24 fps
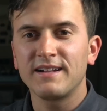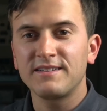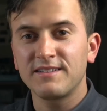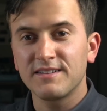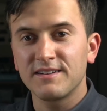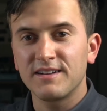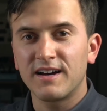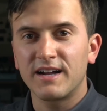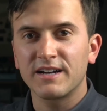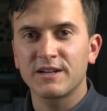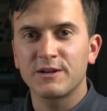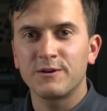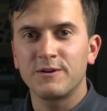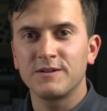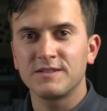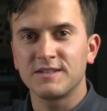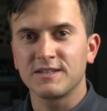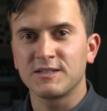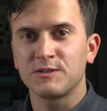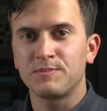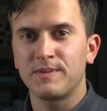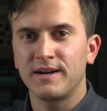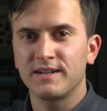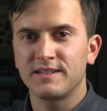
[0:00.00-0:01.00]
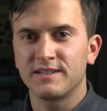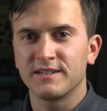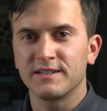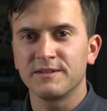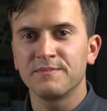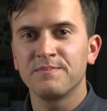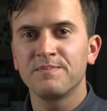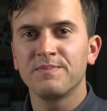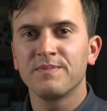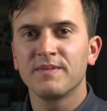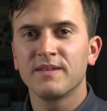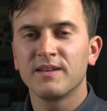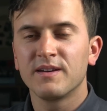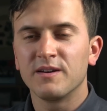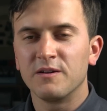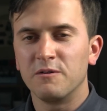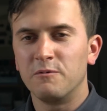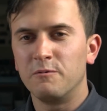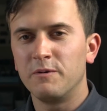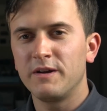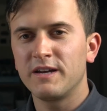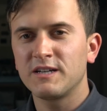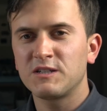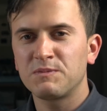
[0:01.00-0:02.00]
did not go as expected.
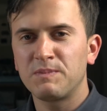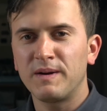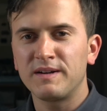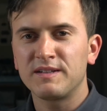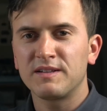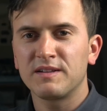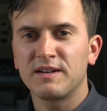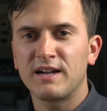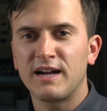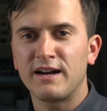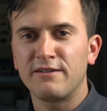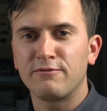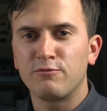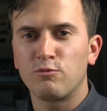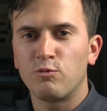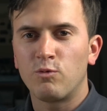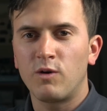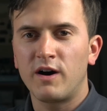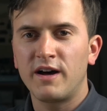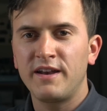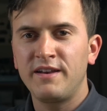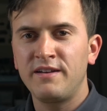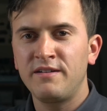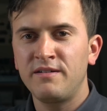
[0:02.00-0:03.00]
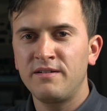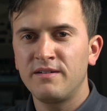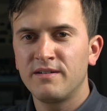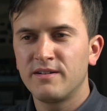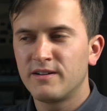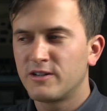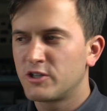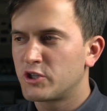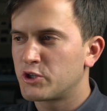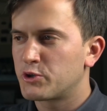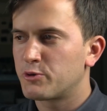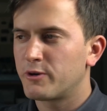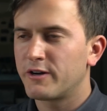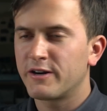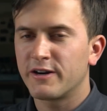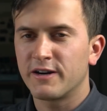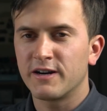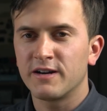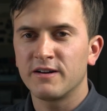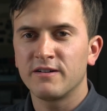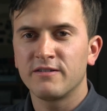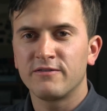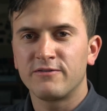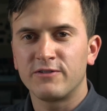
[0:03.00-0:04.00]
We expected to have one
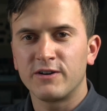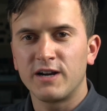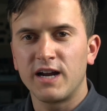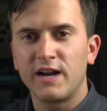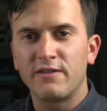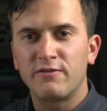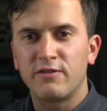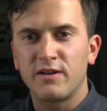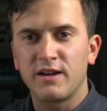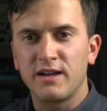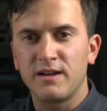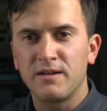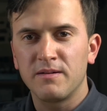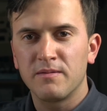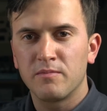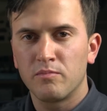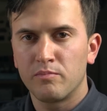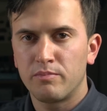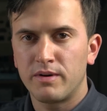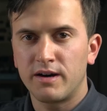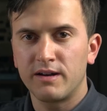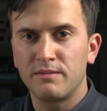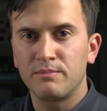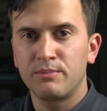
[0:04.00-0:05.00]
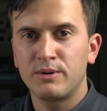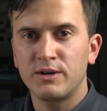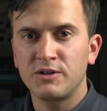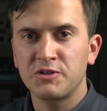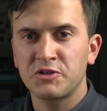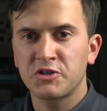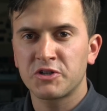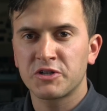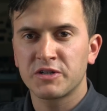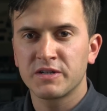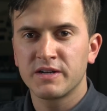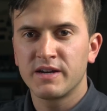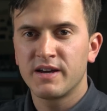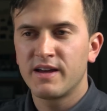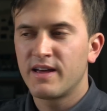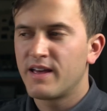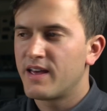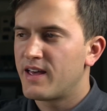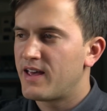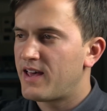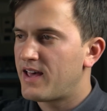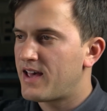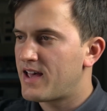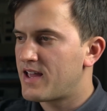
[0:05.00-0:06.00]
trigger for every button push,
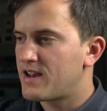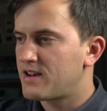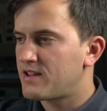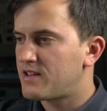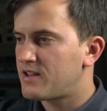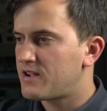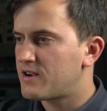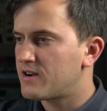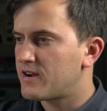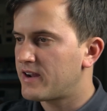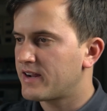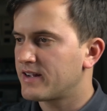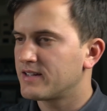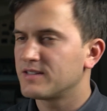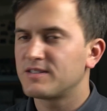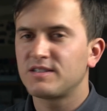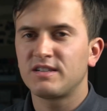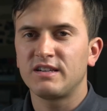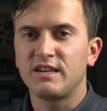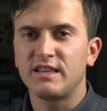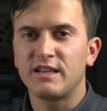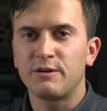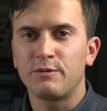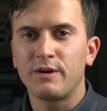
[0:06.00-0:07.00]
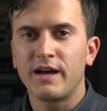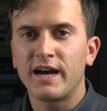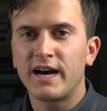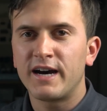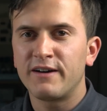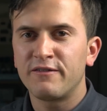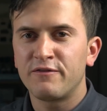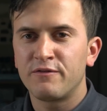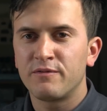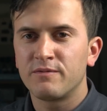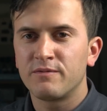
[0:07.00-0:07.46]
and here I can see that we have